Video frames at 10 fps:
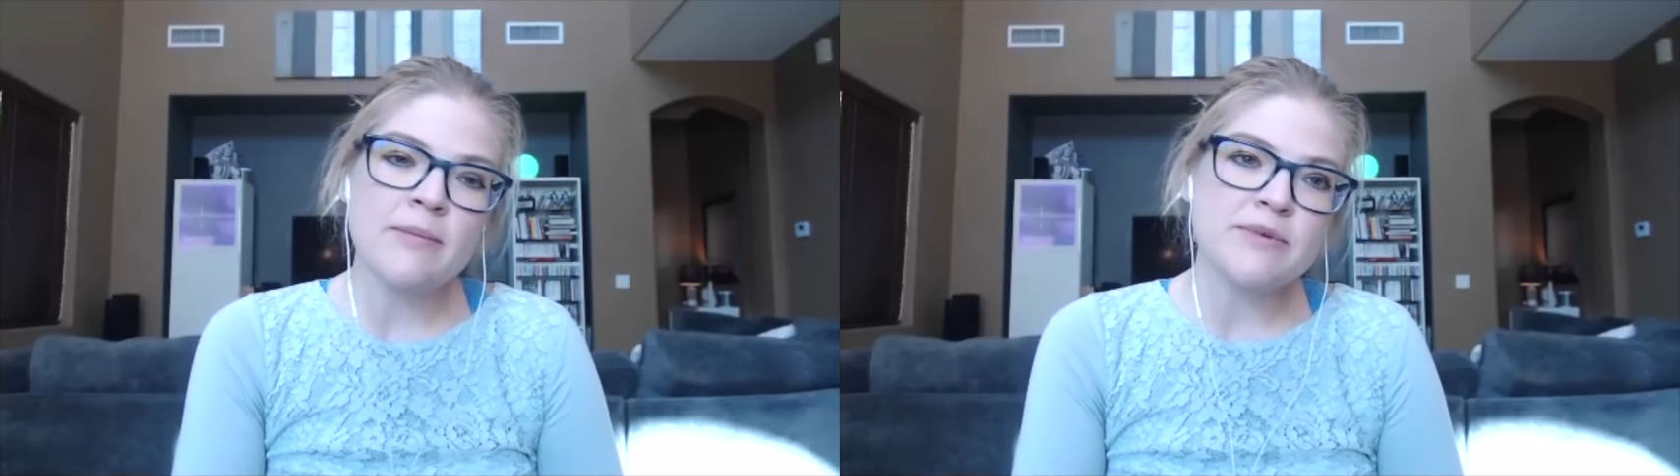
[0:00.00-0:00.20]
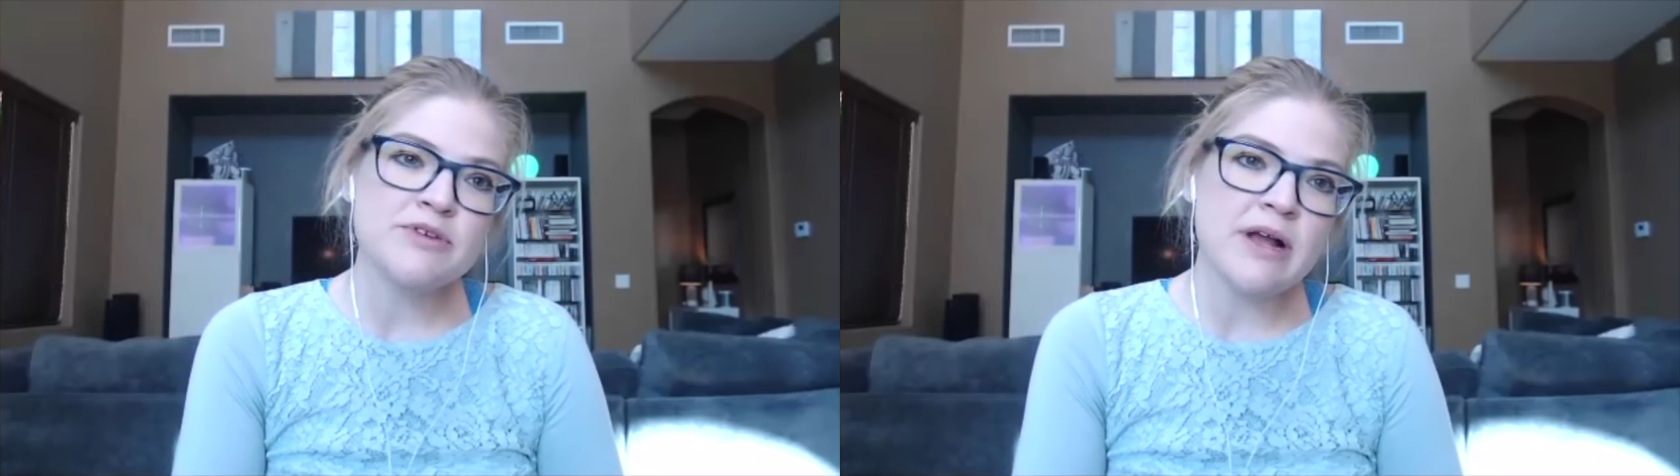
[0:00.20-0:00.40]

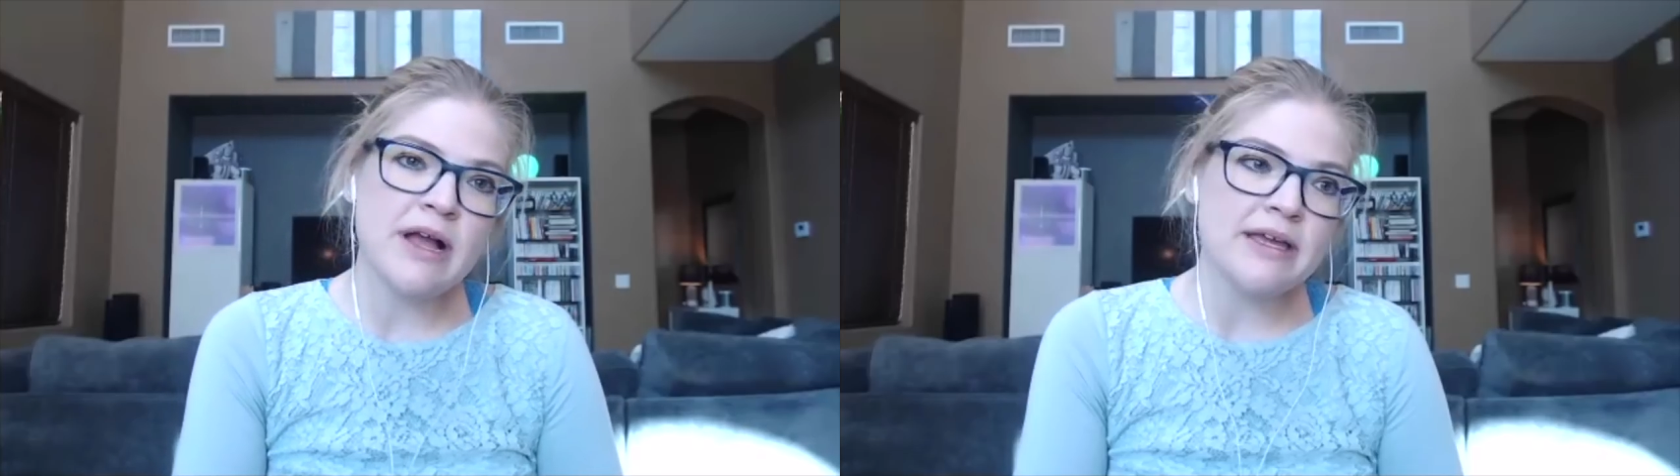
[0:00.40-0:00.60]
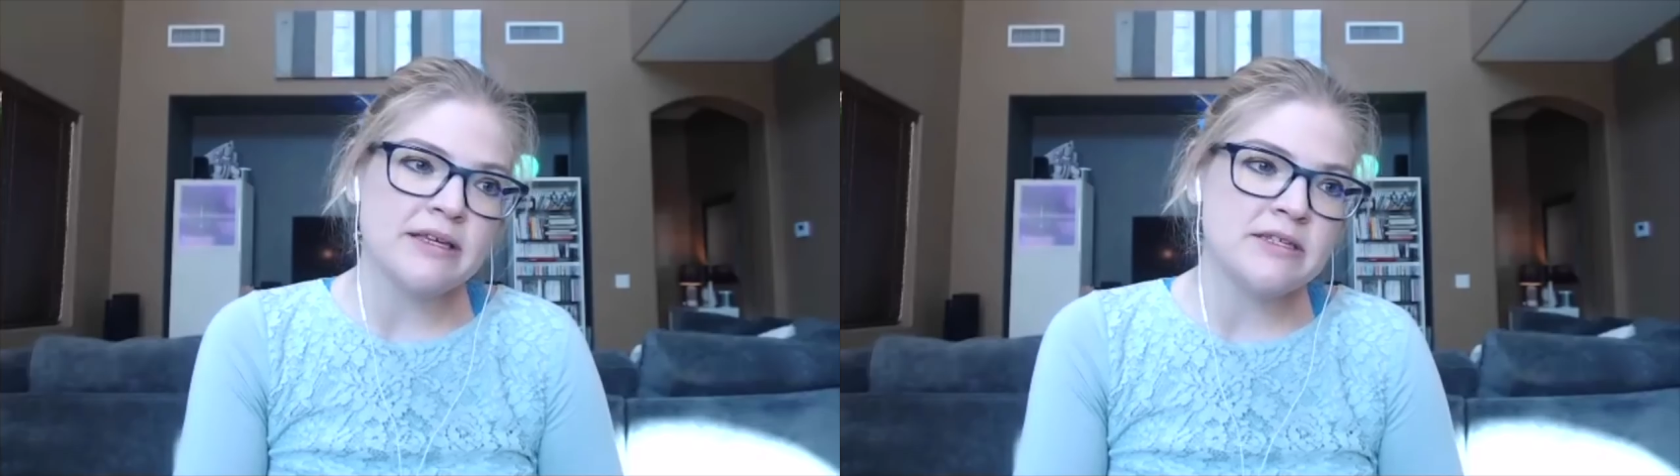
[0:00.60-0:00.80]

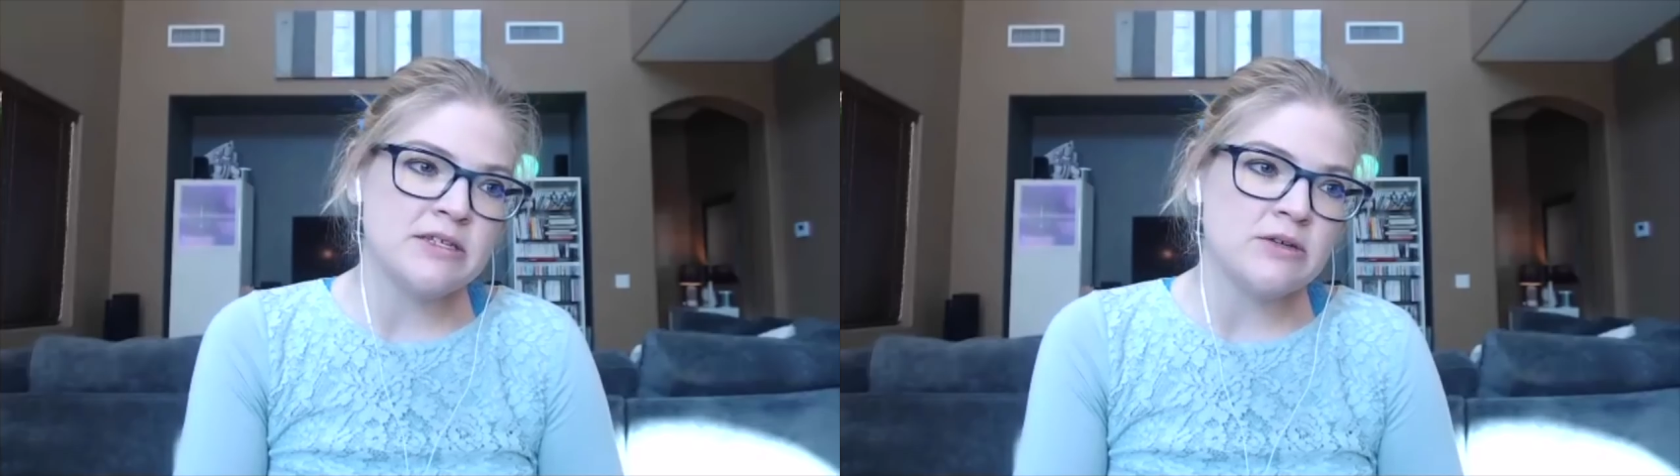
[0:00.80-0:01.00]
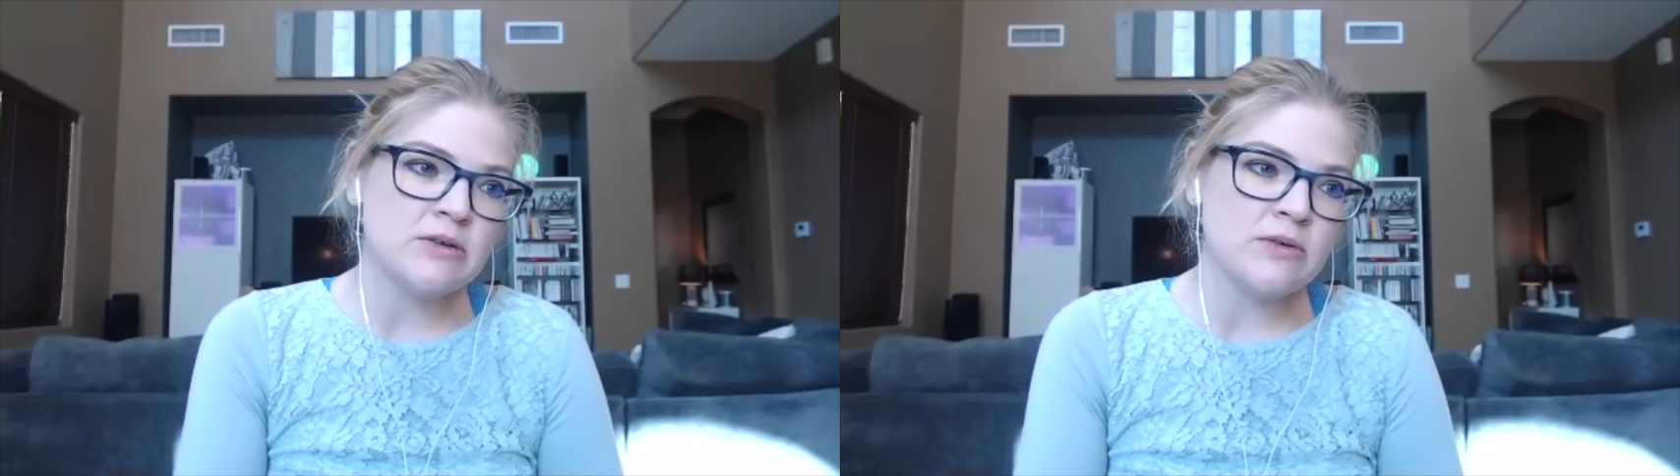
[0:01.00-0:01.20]
trying
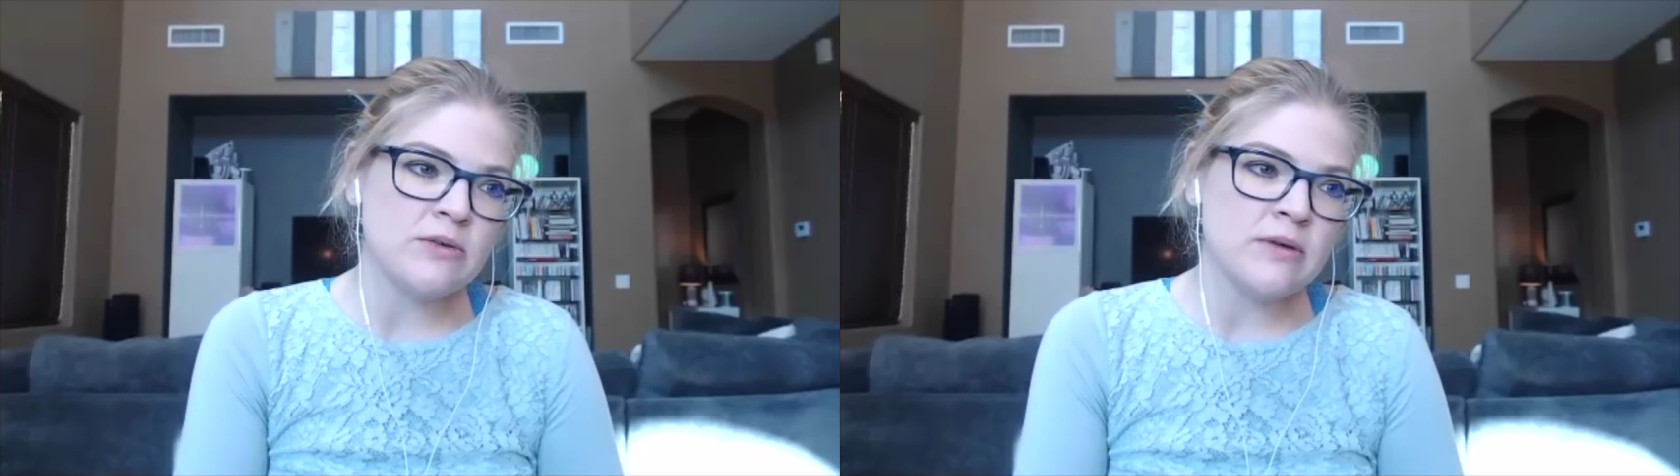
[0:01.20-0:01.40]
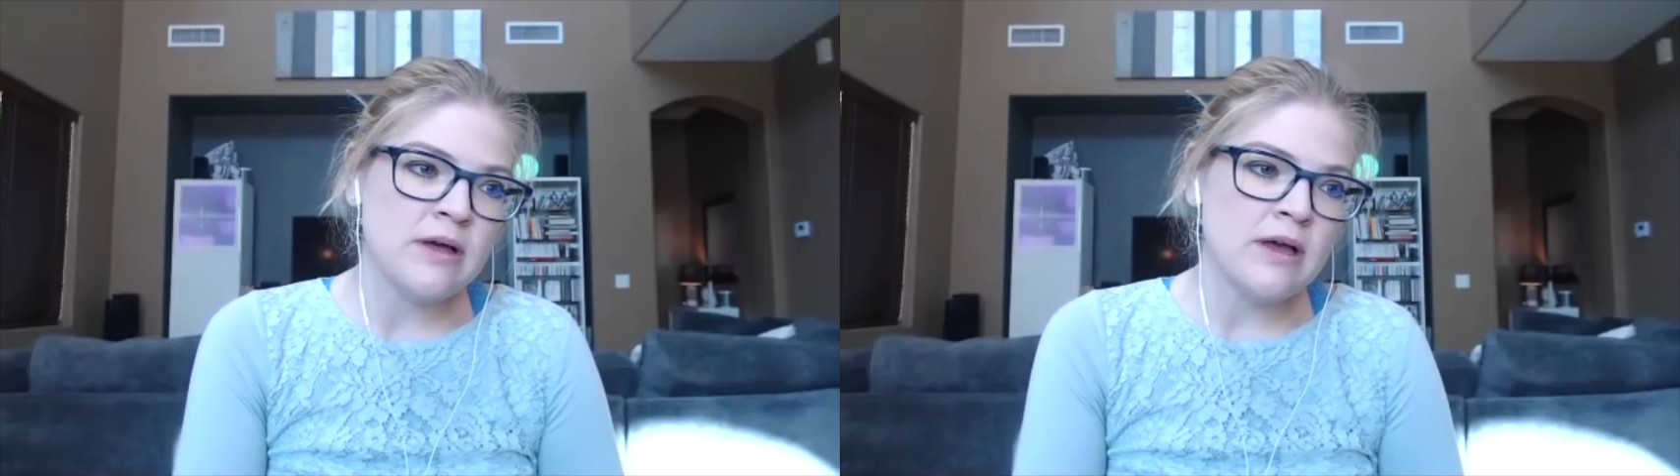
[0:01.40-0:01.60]
to